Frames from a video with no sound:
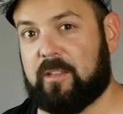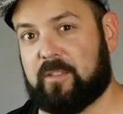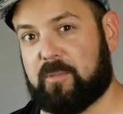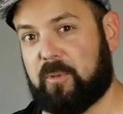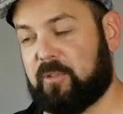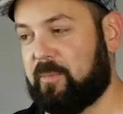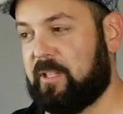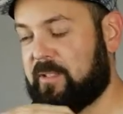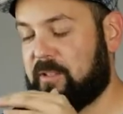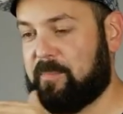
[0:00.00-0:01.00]
Is it's supposed to
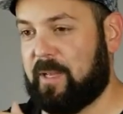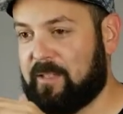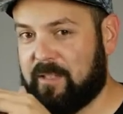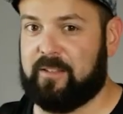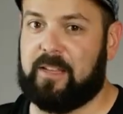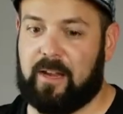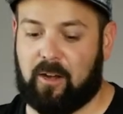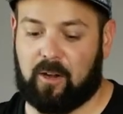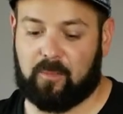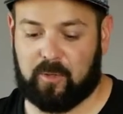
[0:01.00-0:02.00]
be suspended in the air.